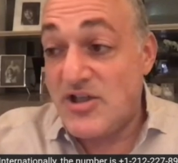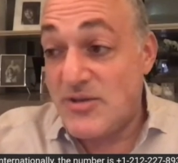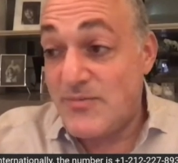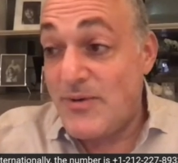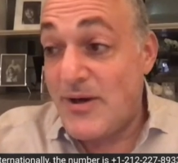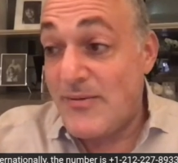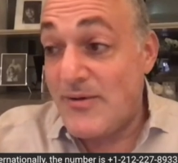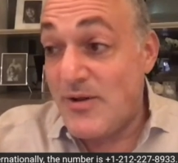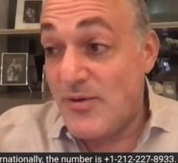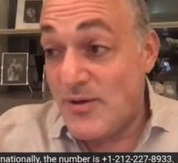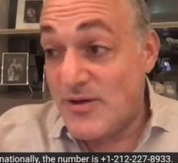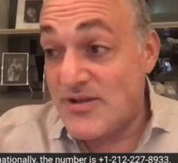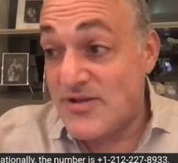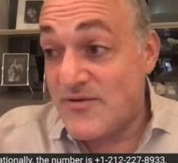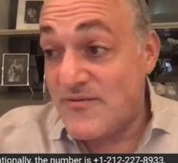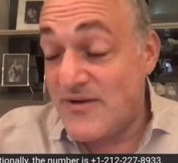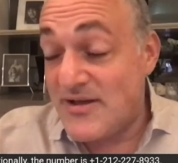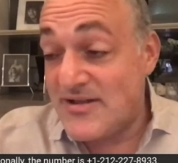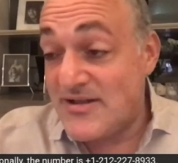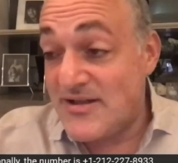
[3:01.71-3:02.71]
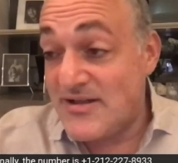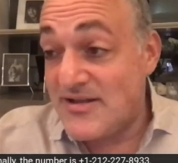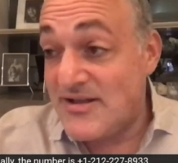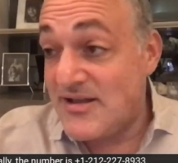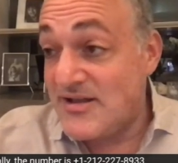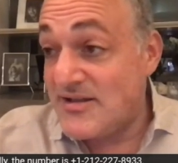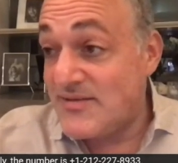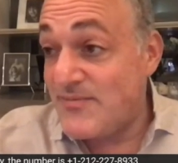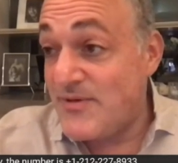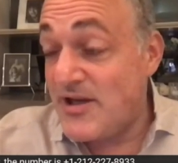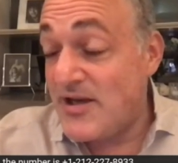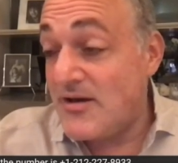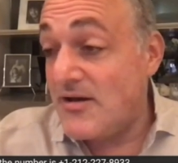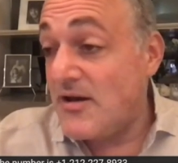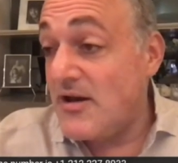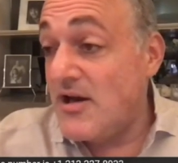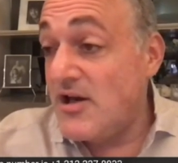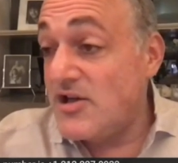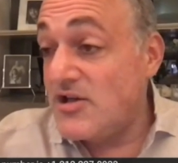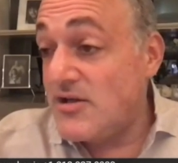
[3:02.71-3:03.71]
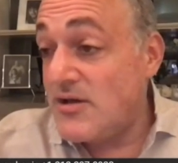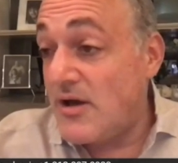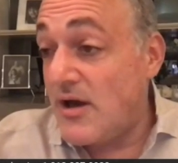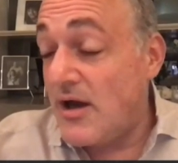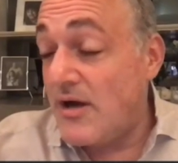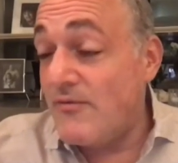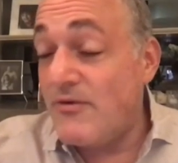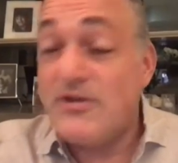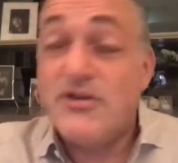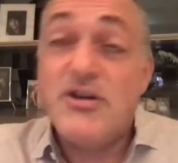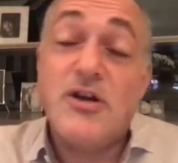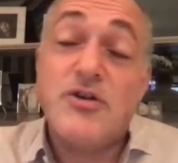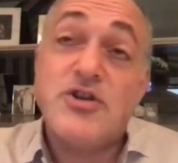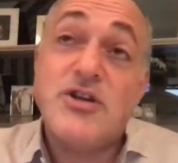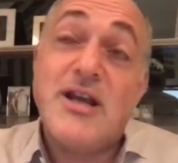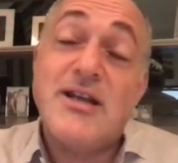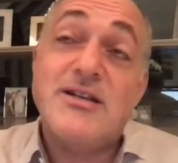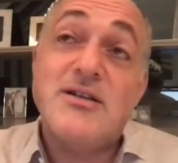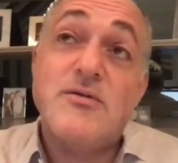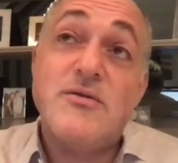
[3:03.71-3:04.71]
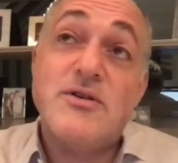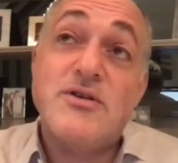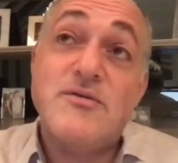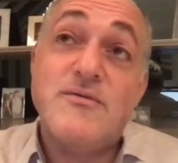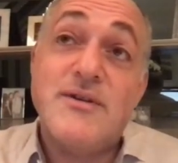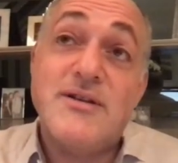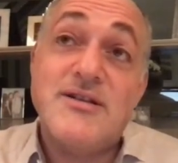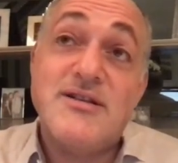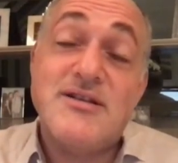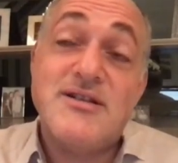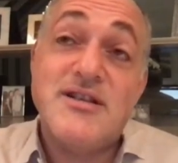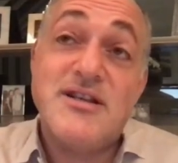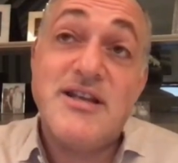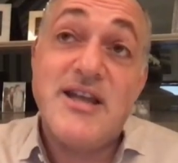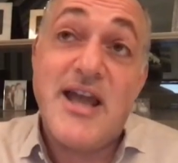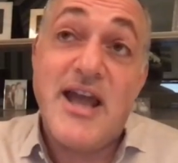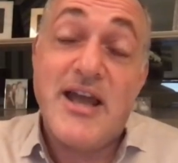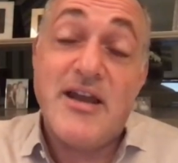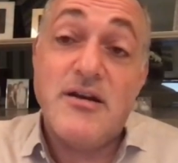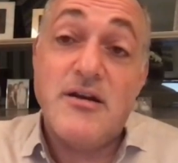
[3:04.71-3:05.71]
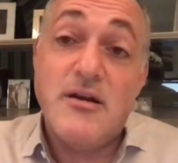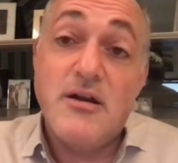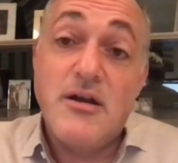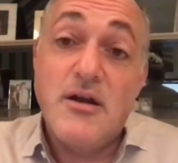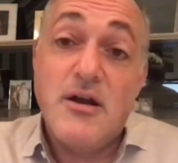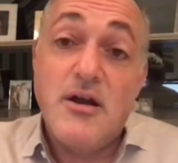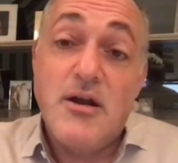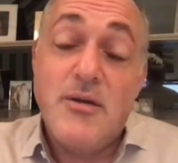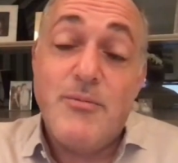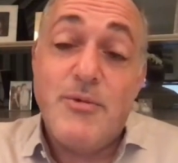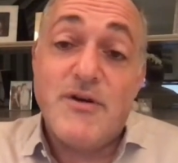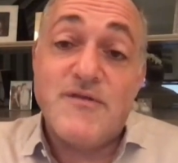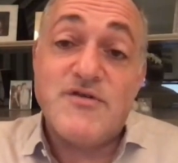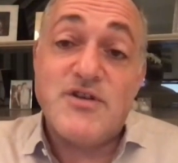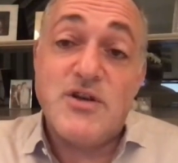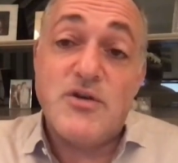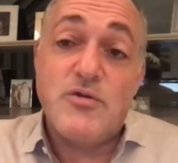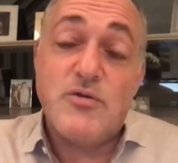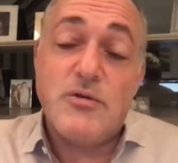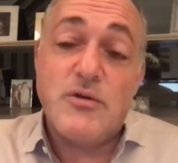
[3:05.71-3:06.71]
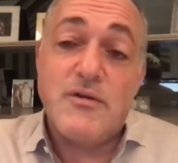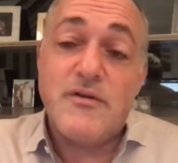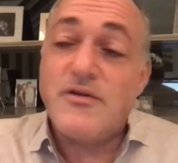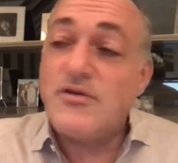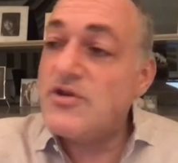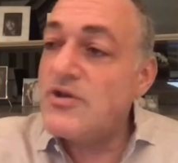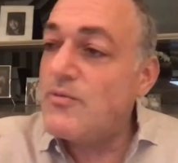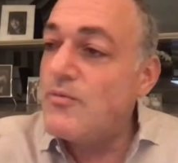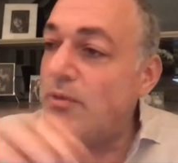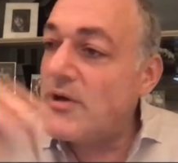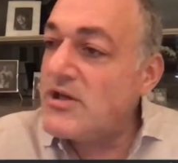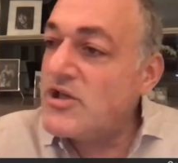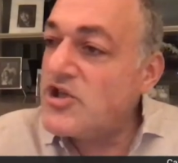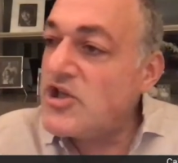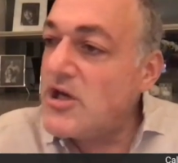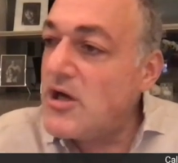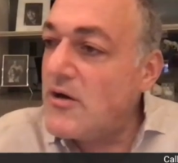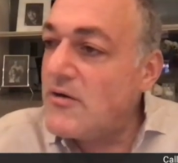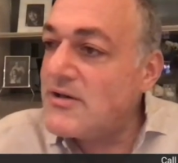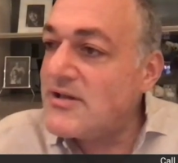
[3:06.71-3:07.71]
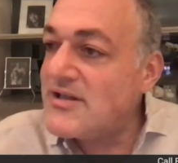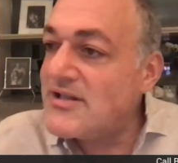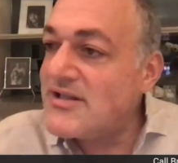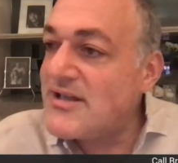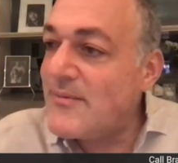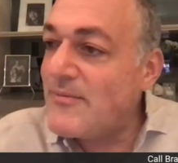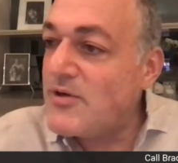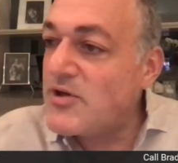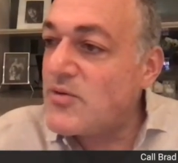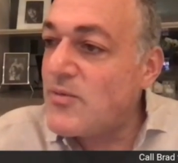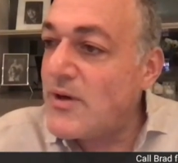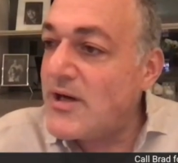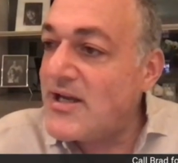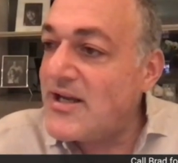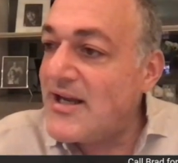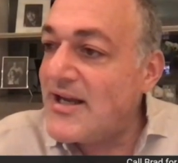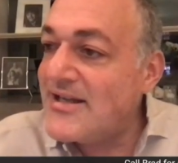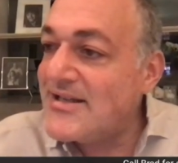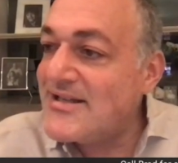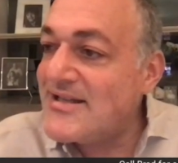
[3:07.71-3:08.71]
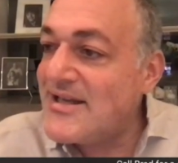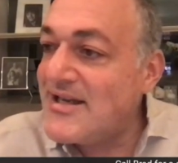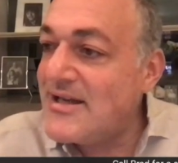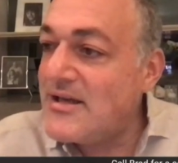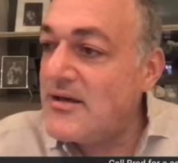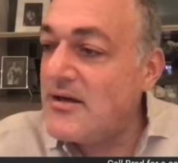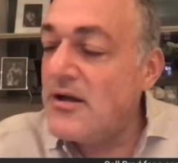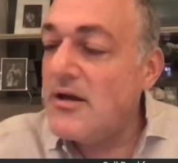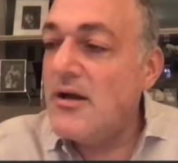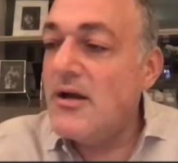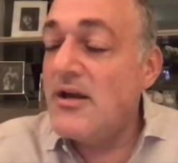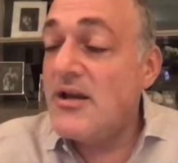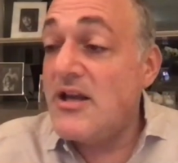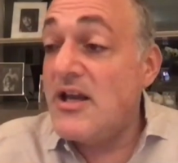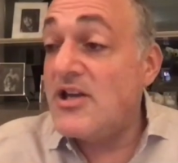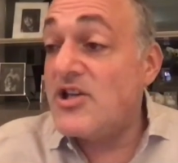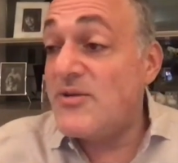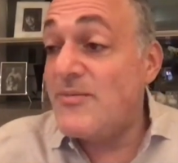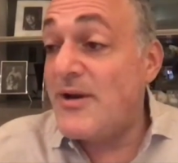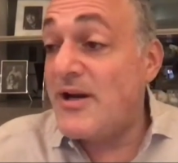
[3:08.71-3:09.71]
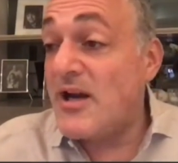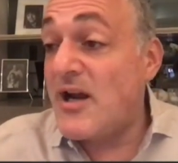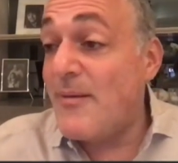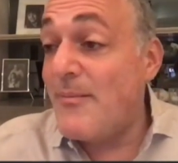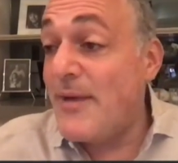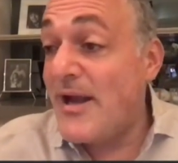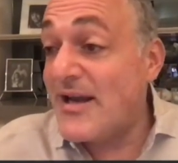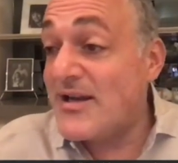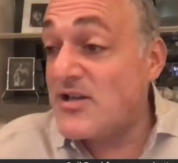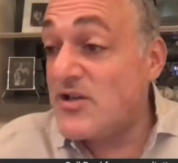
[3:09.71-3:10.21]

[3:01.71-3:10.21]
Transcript: and she probably lost her residency. She hasn't lost her residency yet. But when did she go in December 2019? Yeah, she better come back